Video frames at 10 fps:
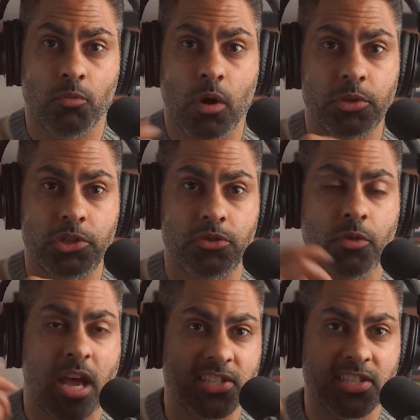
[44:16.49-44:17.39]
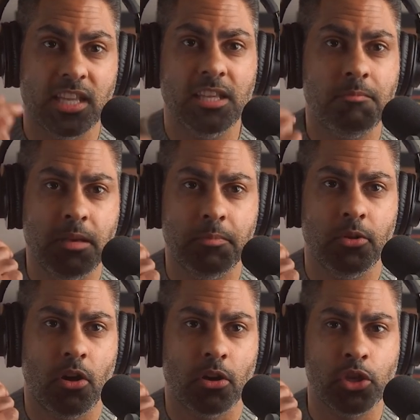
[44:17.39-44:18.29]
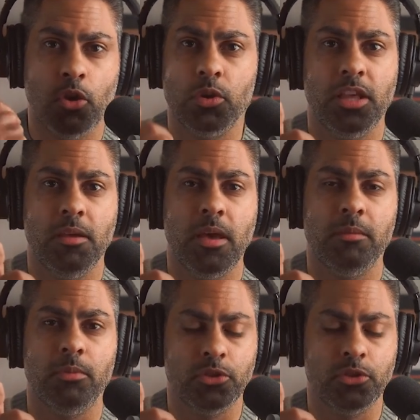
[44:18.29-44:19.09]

What would you do? And suddenly people are totally amenable